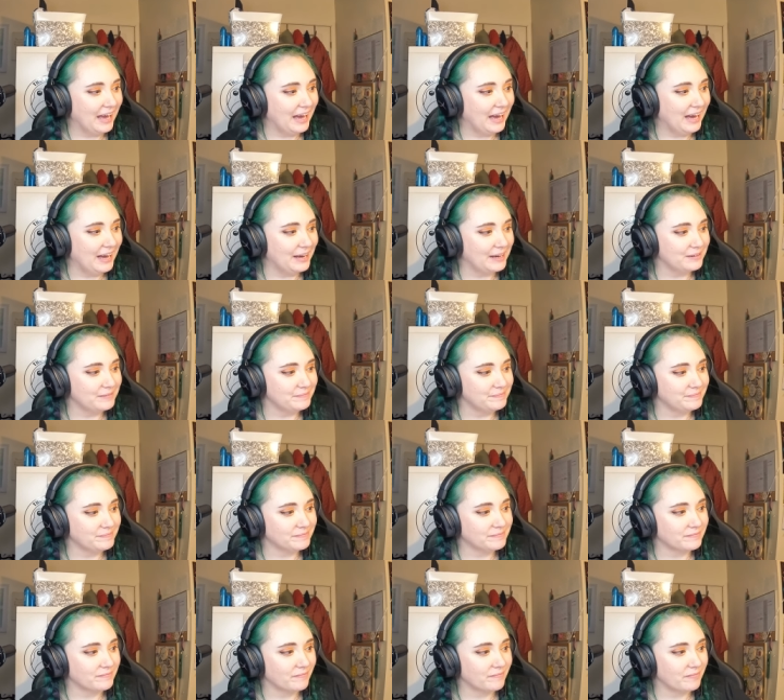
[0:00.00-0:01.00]
Um,
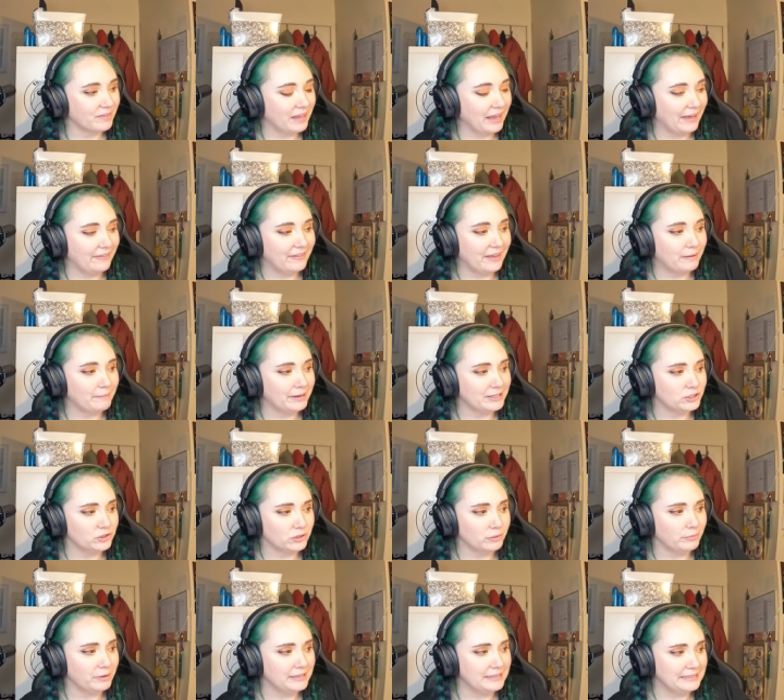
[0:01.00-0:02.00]
and then my
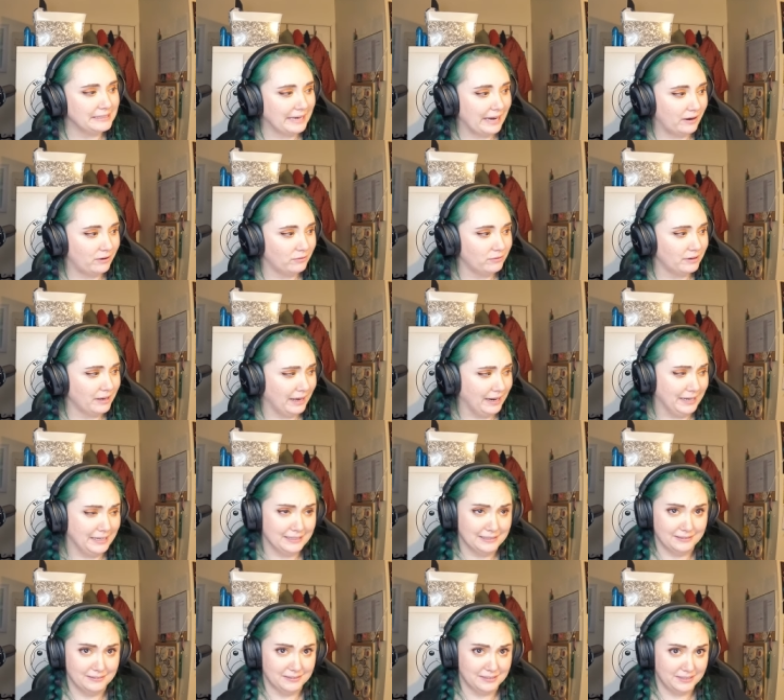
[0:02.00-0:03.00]
stream went down and
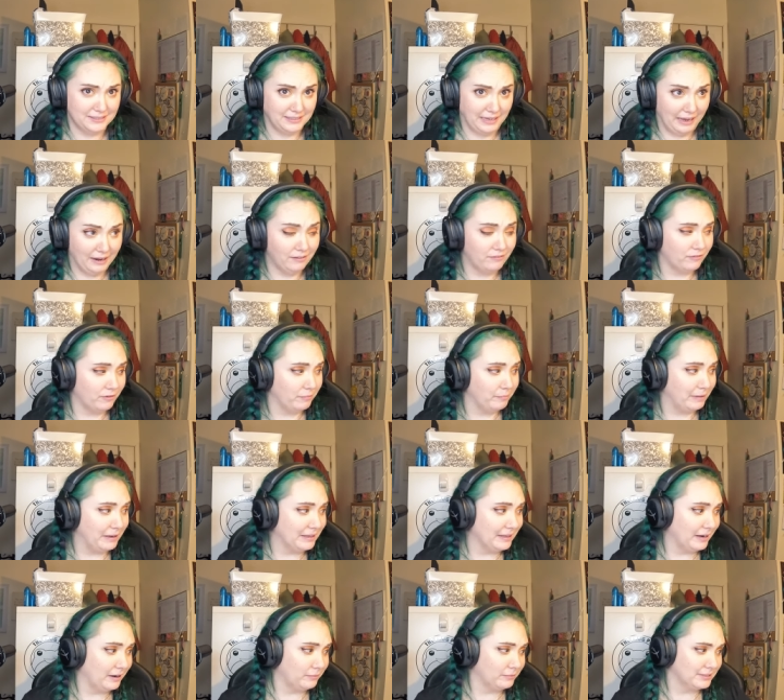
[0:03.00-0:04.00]
it said for me
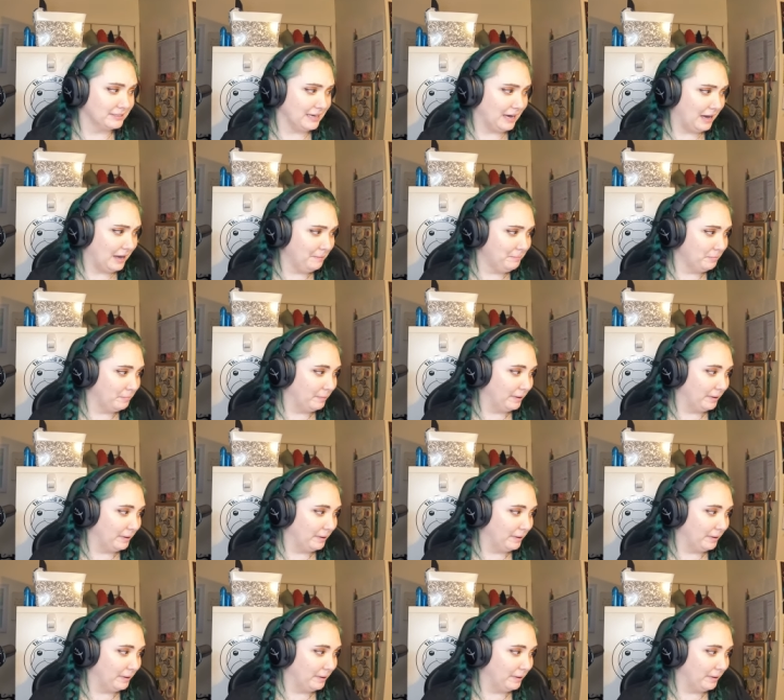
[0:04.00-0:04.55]
that it was up,